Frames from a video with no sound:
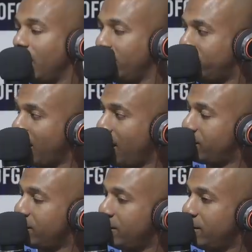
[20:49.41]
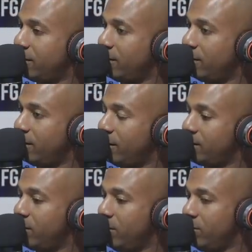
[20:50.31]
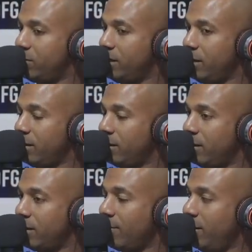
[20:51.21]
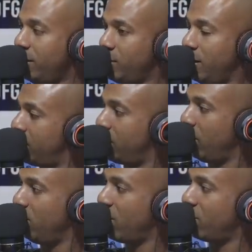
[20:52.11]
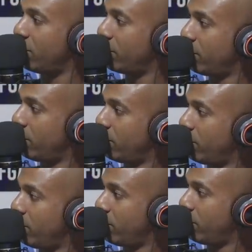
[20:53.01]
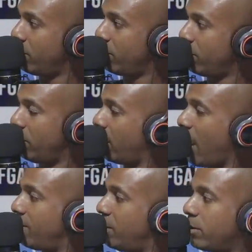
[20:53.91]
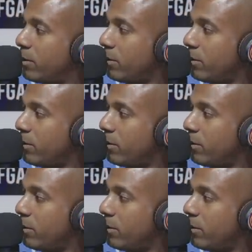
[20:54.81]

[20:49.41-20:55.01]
If dancing is the new cheating, that means cheating is the new murder. It got to be.